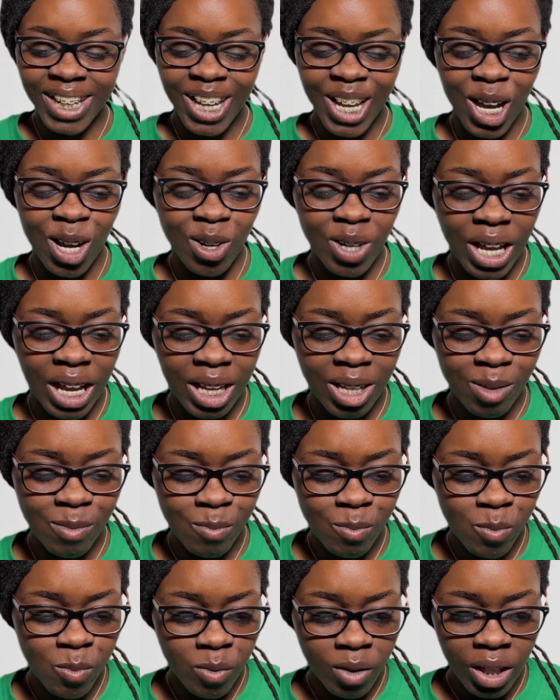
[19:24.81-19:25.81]
Okay,
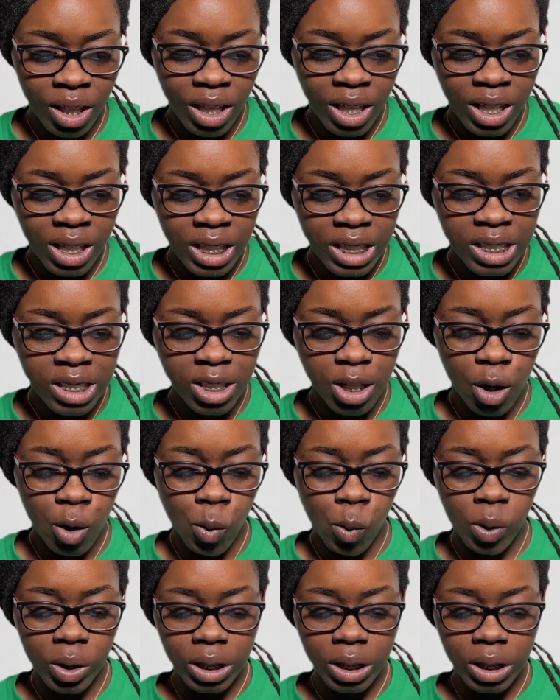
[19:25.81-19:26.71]
so